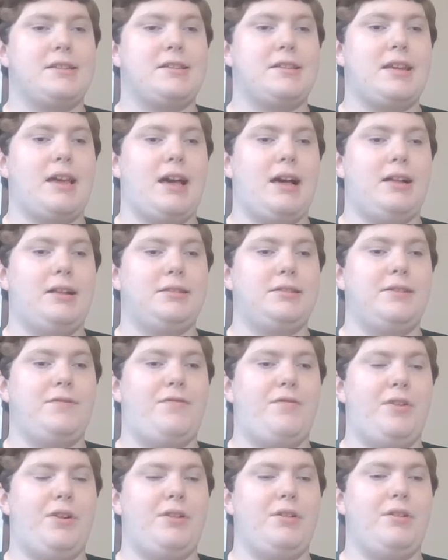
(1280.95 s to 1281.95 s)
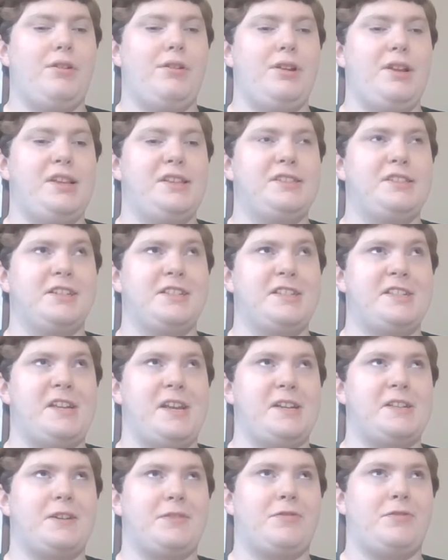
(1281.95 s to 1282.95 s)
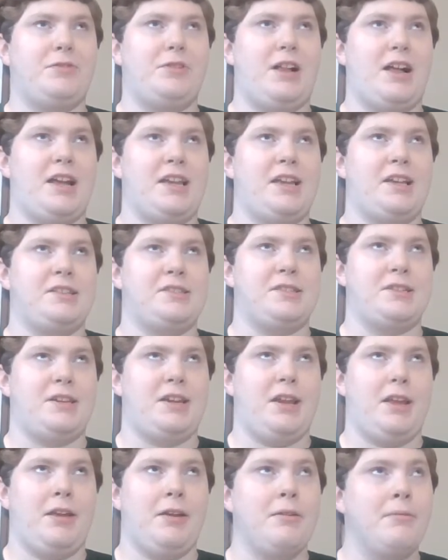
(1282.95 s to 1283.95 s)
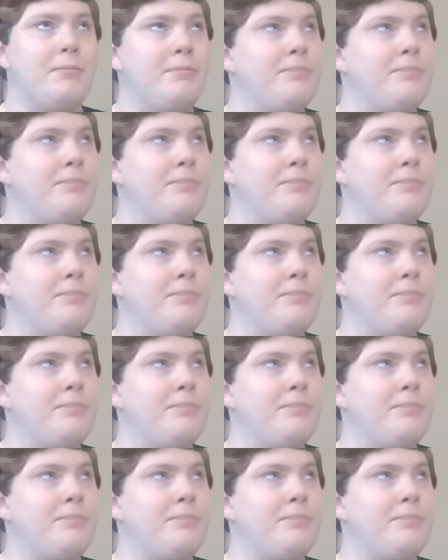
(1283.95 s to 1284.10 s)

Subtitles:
talent. He's gonna teach it fly, isn't he?